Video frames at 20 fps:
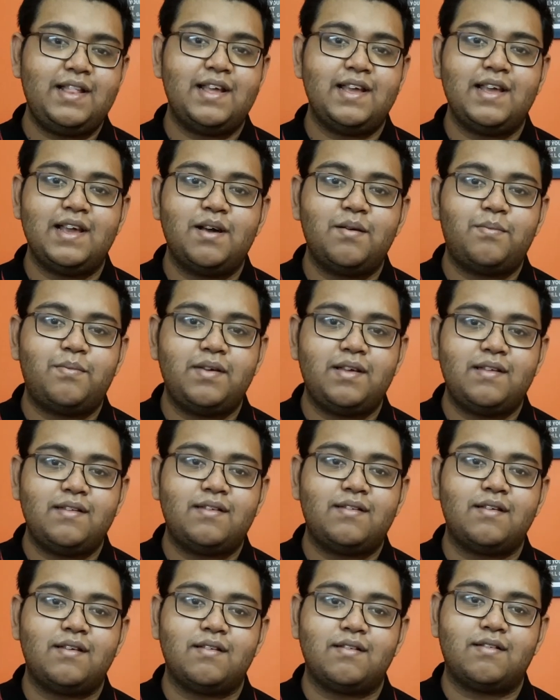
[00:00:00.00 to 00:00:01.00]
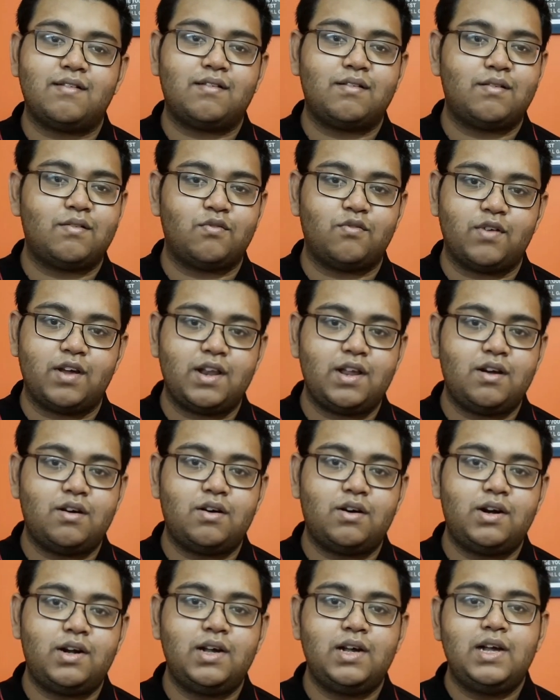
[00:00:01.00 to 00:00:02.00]
The earpiece is very
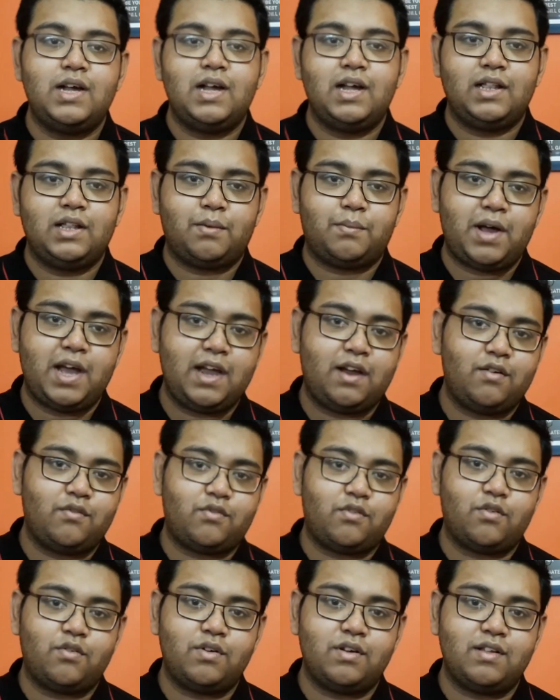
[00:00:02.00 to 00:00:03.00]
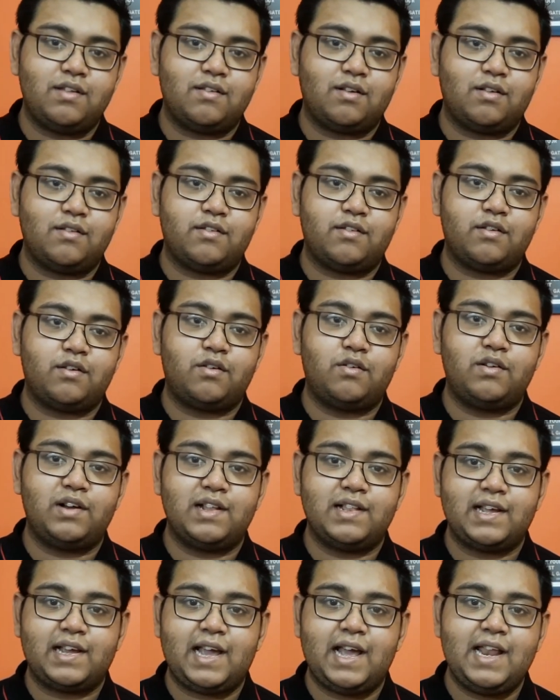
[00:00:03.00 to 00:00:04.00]
good. The microphone is also good,
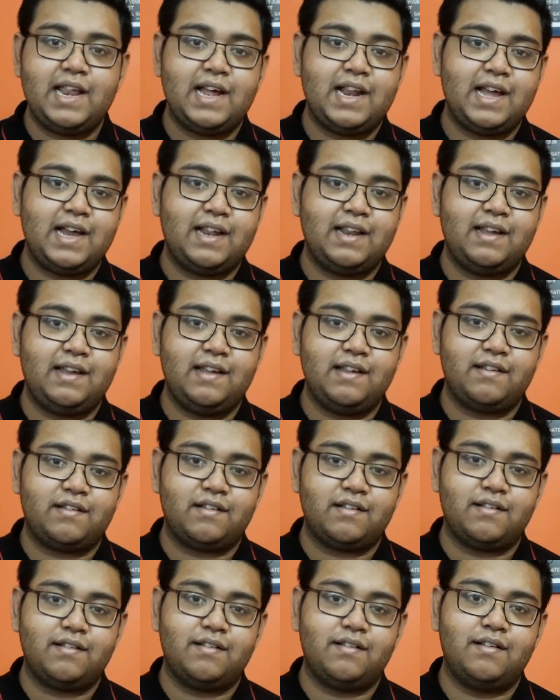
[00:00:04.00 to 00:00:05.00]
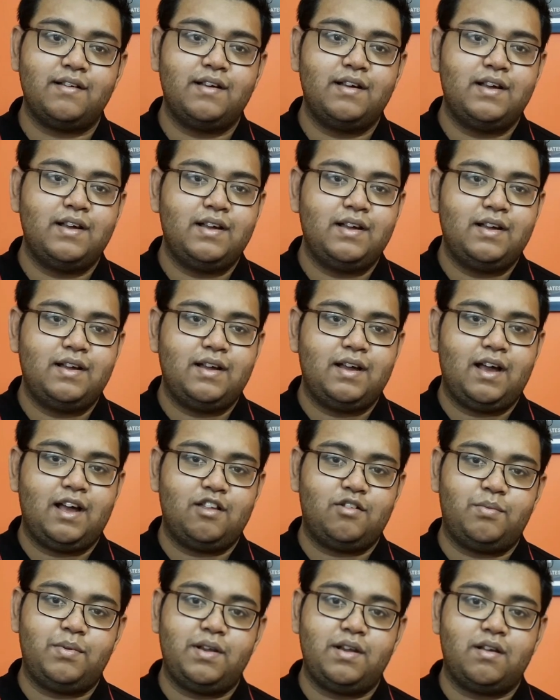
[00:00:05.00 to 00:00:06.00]
and the carrier aggregation
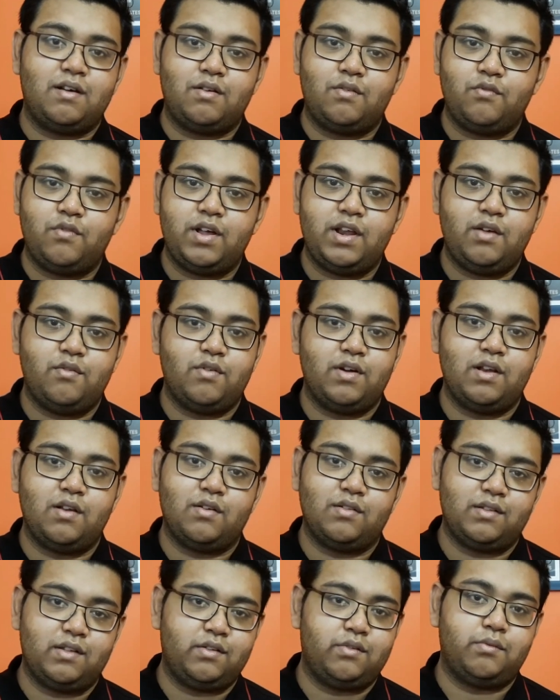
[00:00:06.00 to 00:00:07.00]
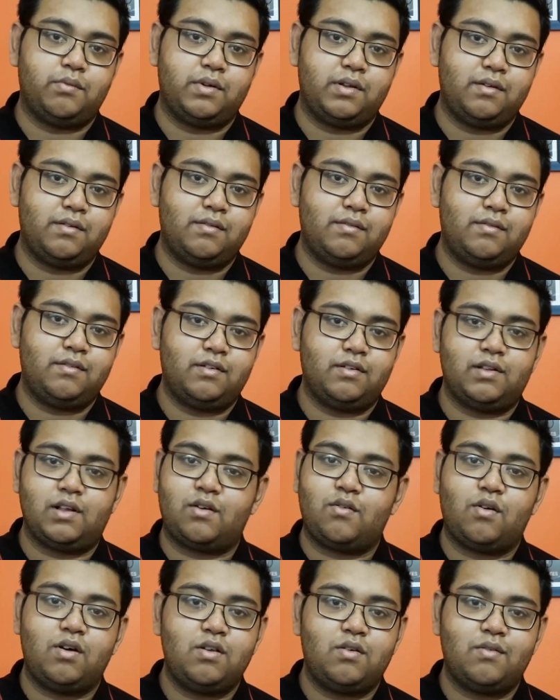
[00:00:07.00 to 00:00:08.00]
has been done very well on this one. So
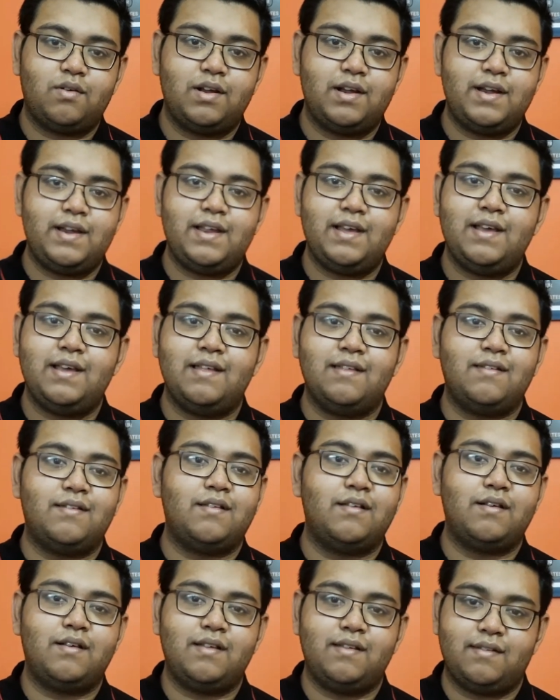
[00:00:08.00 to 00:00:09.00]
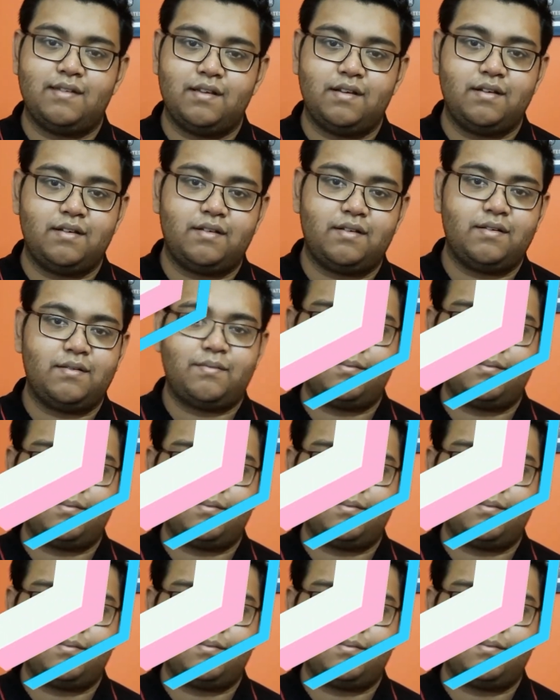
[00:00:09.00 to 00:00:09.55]
the call quality is decent.